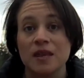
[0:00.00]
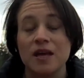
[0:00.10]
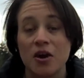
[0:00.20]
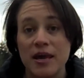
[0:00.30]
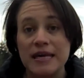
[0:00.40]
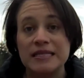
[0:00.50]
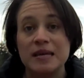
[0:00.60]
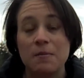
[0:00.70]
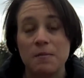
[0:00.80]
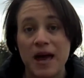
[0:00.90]
There
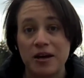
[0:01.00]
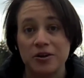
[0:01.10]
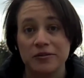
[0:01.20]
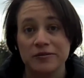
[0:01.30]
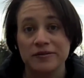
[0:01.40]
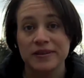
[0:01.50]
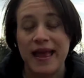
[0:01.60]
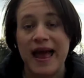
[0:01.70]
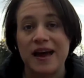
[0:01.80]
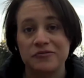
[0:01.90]
is better
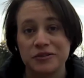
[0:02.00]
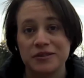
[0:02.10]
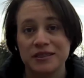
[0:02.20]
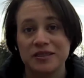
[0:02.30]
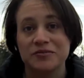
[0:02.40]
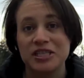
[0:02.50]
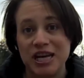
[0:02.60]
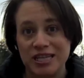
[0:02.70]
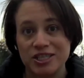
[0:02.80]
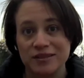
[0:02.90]
after
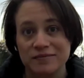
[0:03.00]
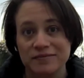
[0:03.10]
rejection.